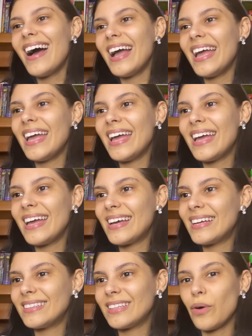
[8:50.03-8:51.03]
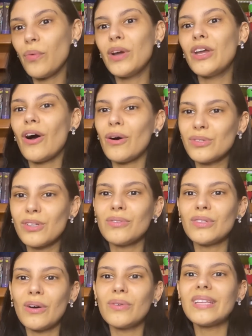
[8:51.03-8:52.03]
And we also
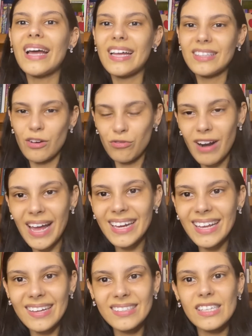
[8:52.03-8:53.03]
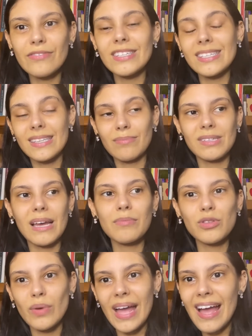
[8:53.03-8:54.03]
know that writing activities,
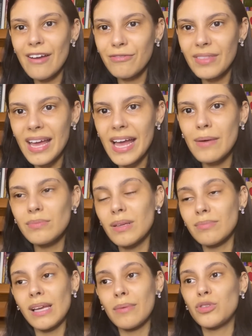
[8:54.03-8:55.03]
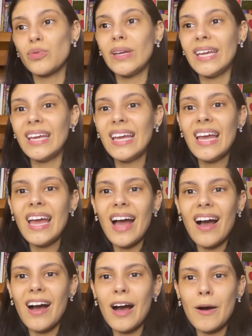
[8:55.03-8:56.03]
sometimes we have them, sometimes we
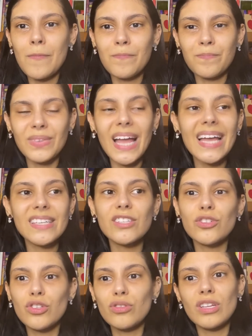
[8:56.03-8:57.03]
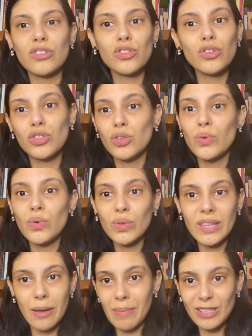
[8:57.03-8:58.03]
ask the students to do
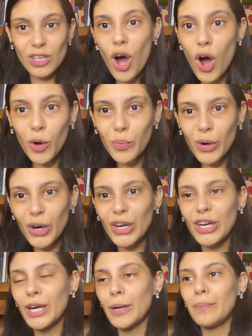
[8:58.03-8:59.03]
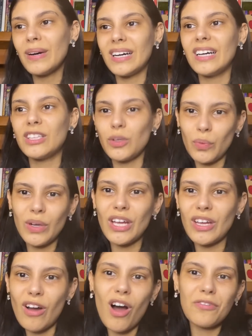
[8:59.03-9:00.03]
them as homework, but
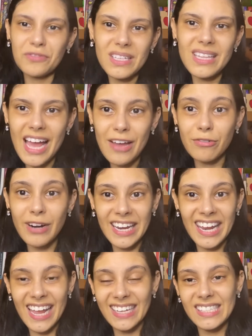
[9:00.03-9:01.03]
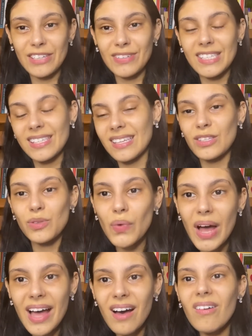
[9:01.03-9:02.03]
we often have writing activities as
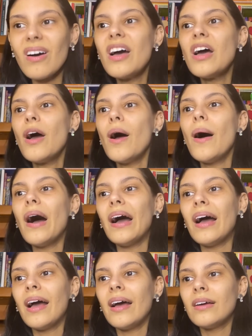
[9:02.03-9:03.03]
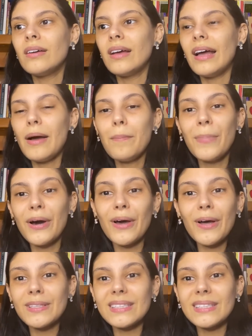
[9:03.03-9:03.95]
well. But